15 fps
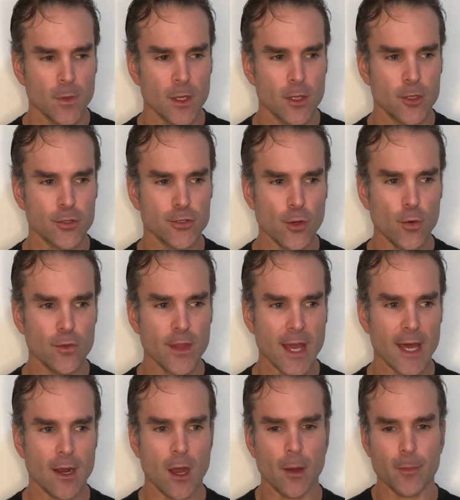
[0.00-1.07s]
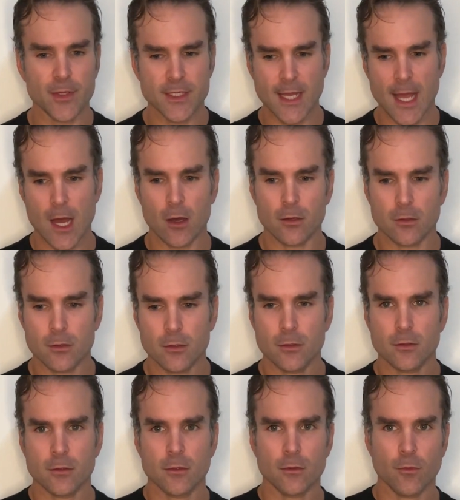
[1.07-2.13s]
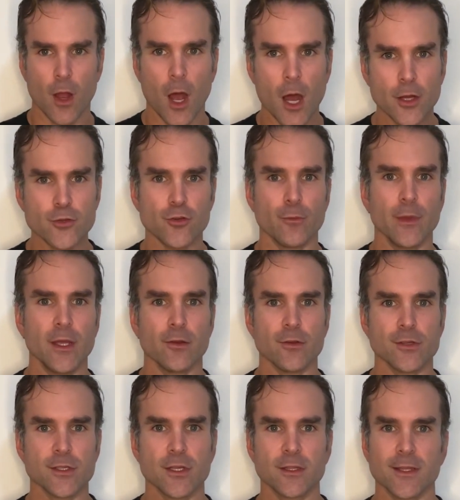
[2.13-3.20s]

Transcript: you're doing that up and down 100 meters.